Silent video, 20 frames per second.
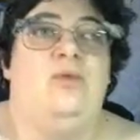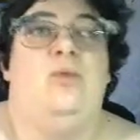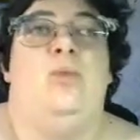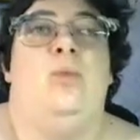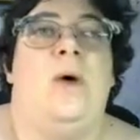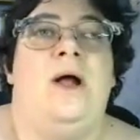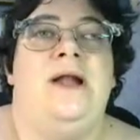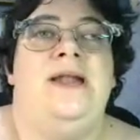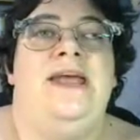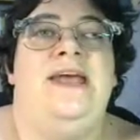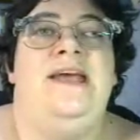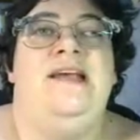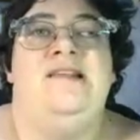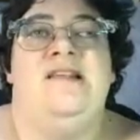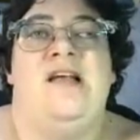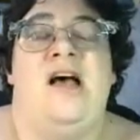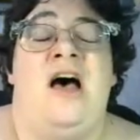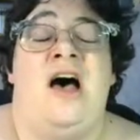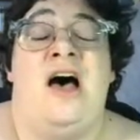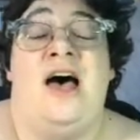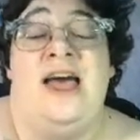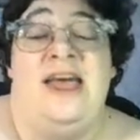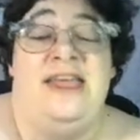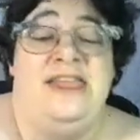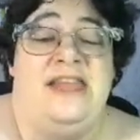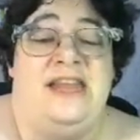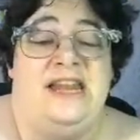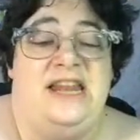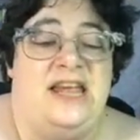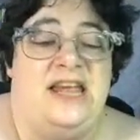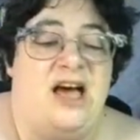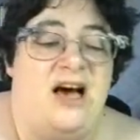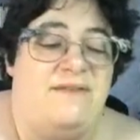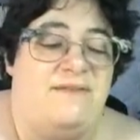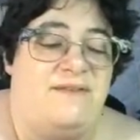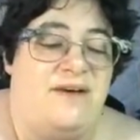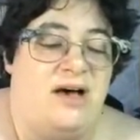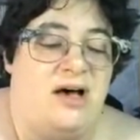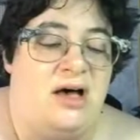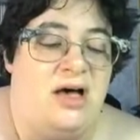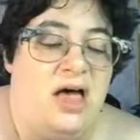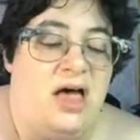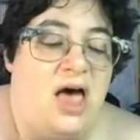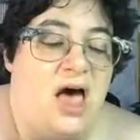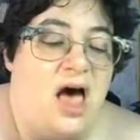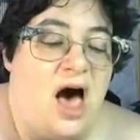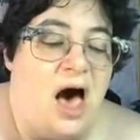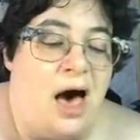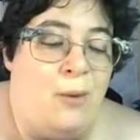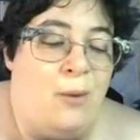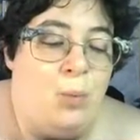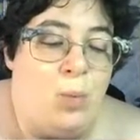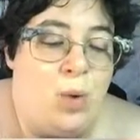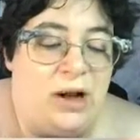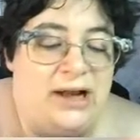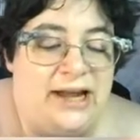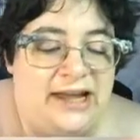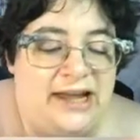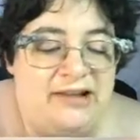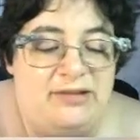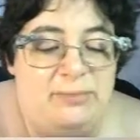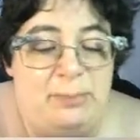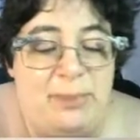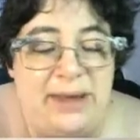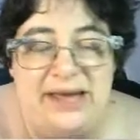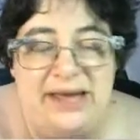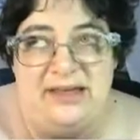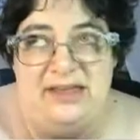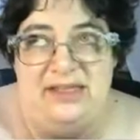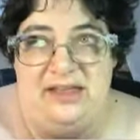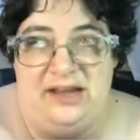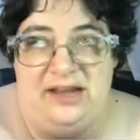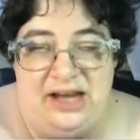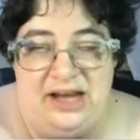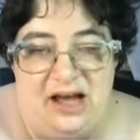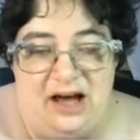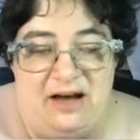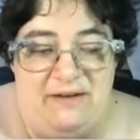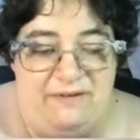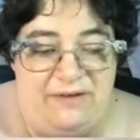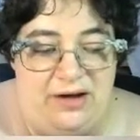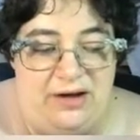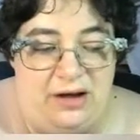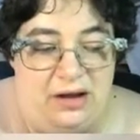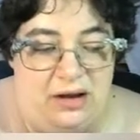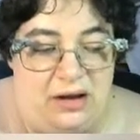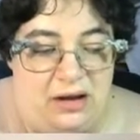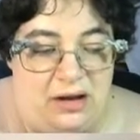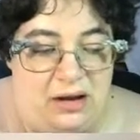One ear's higher than the other and one ear's bigger than the other.